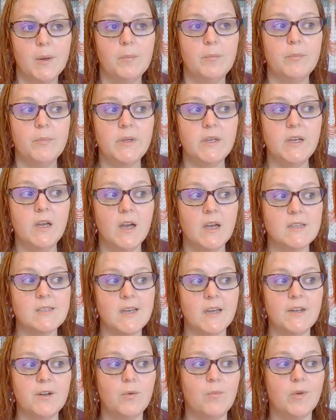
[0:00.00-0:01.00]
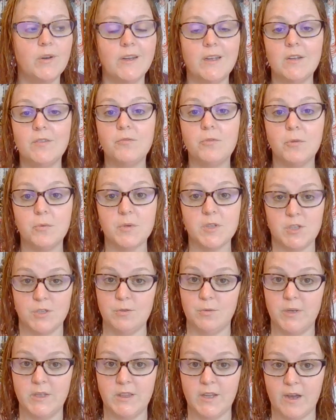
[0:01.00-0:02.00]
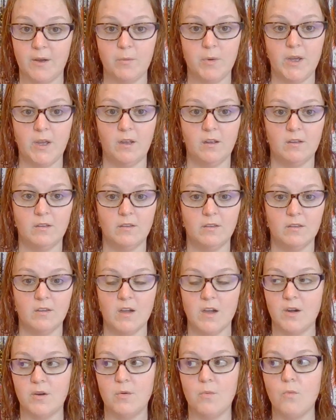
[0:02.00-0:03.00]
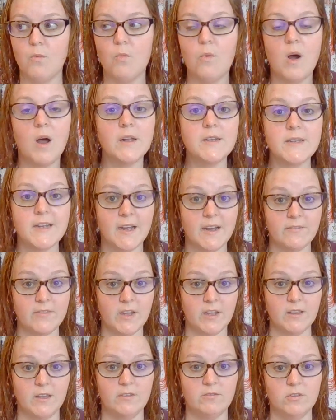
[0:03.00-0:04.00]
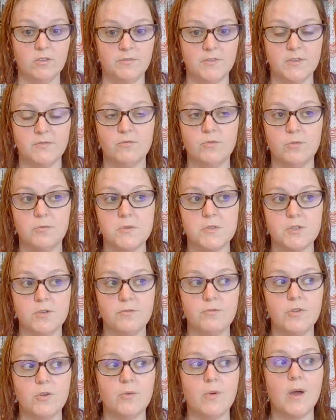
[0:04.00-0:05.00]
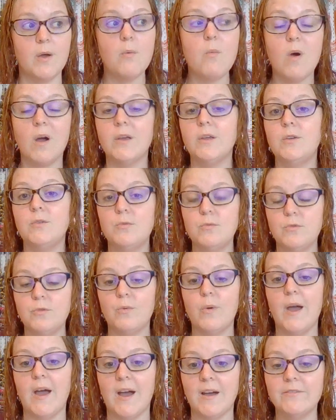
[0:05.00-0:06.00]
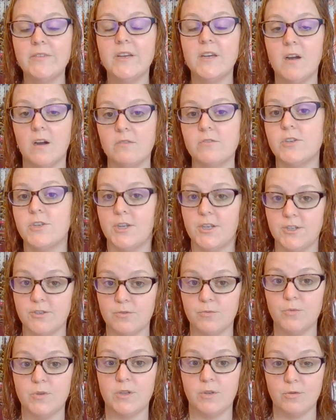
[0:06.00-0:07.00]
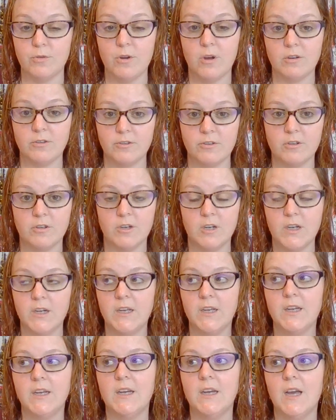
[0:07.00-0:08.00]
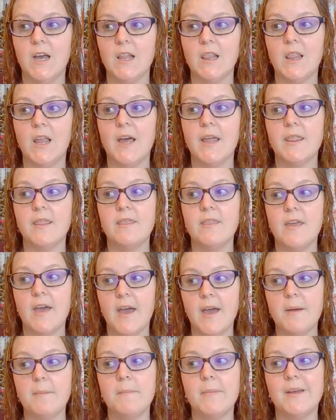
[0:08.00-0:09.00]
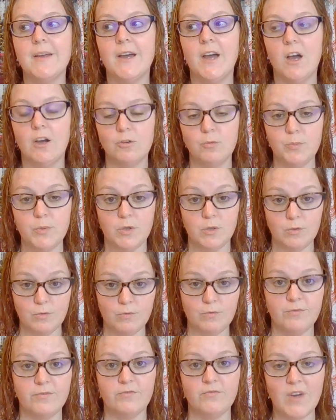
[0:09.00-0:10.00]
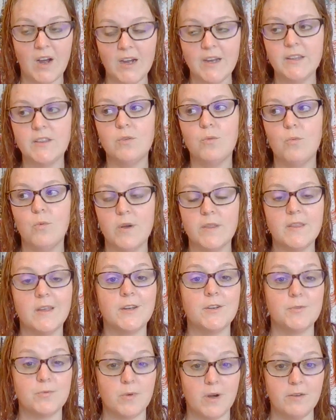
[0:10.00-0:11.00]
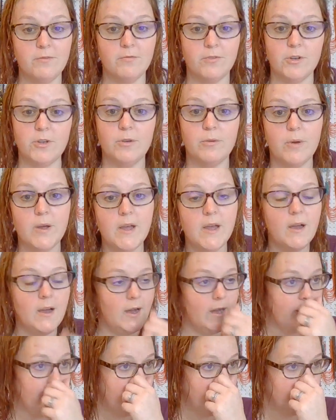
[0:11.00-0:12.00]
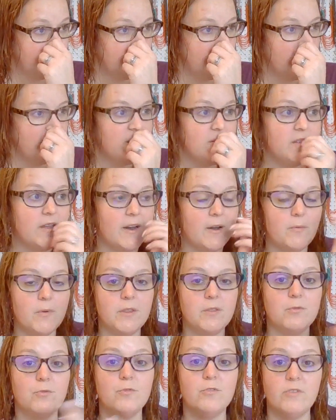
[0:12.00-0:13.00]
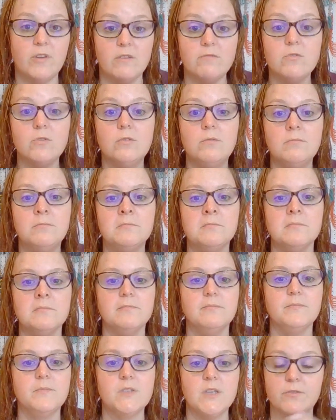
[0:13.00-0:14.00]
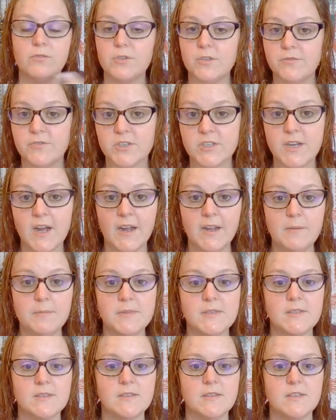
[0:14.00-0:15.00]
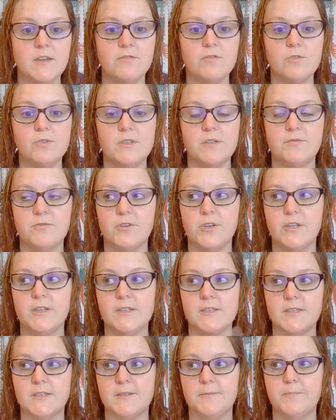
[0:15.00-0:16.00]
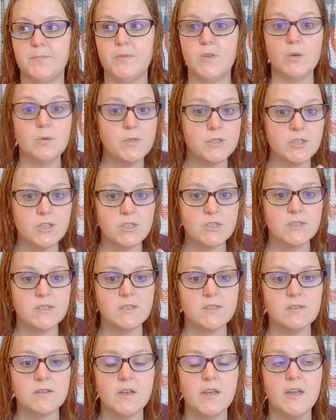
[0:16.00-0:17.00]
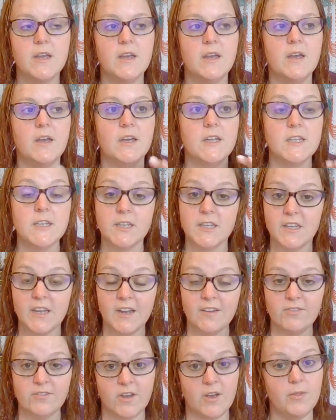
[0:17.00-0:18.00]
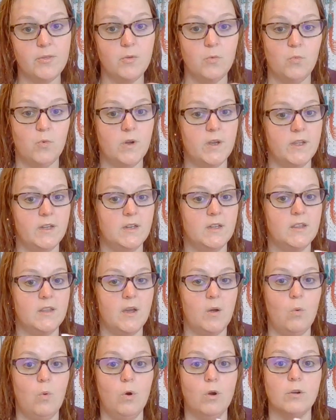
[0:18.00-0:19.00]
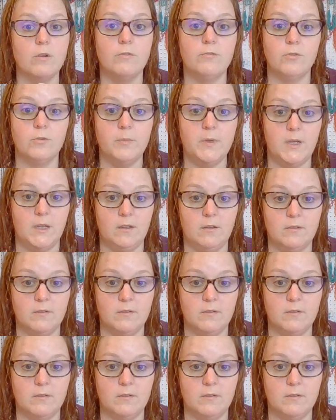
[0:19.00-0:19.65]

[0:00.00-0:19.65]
because I don't want to influence you in that way. I don't want to have that level of influence over you. I want you to have a conversation with your doctor and let them help you find the one that is right for you. I will tell you that I went through several different types, several different dosages until I found the one that worked for me.